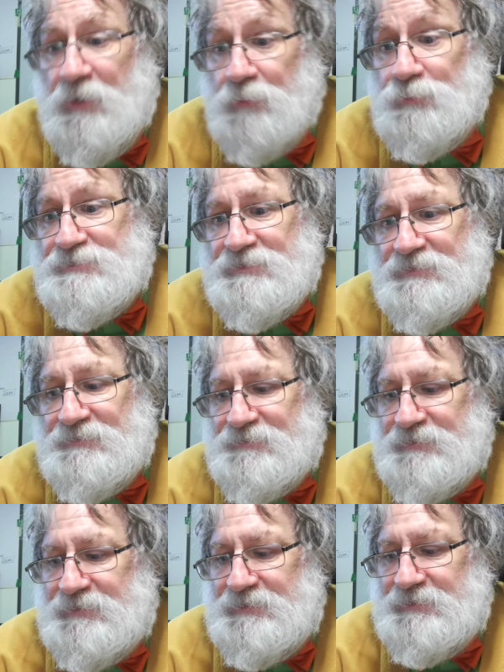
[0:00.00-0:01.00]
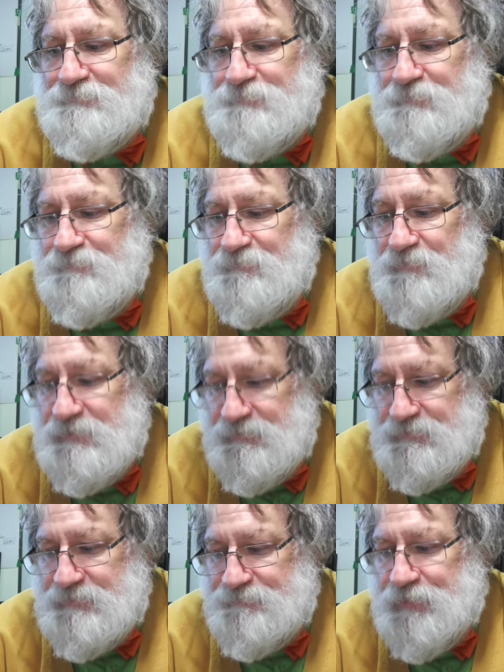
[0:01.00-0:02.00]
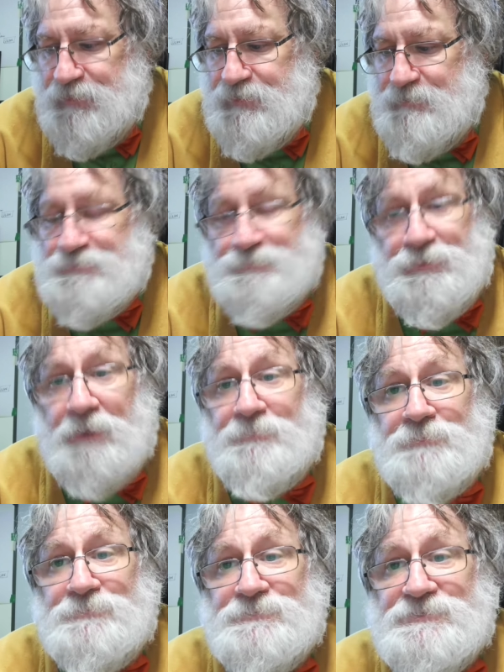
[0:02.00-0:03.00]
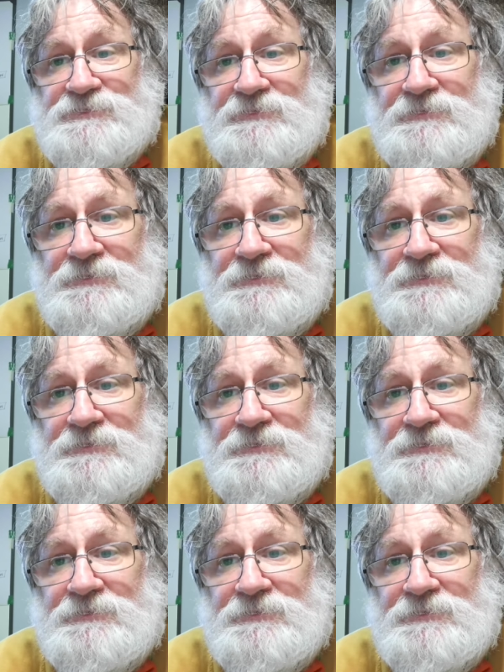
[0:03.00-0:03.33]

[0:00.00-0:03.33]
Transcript: alter the fundamental problems